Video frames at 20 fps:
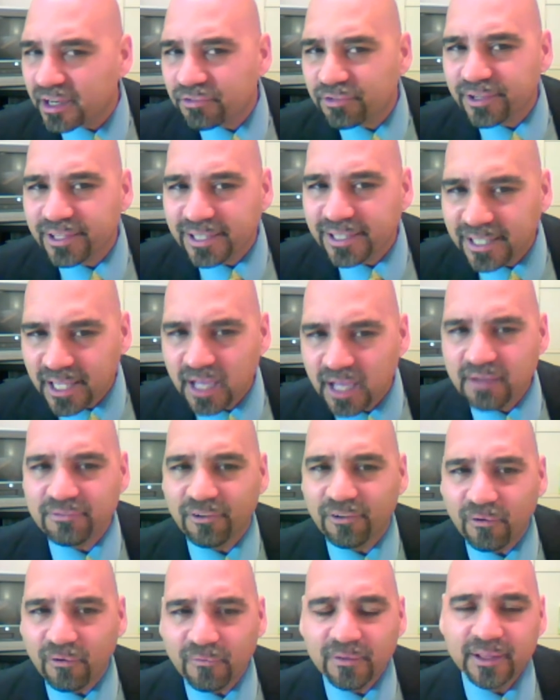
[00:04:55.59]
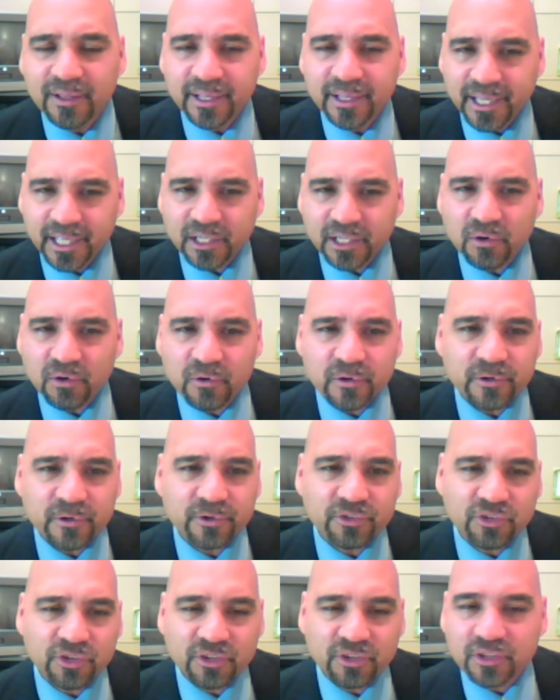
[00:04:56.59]
stakeholders at every
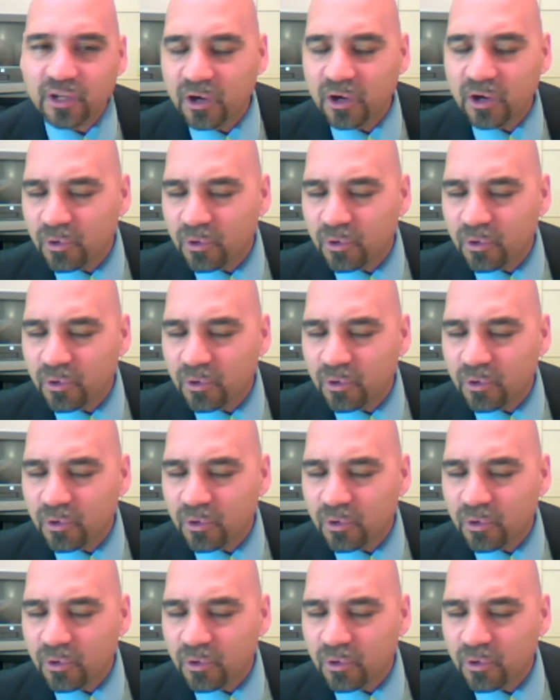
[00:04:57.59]
level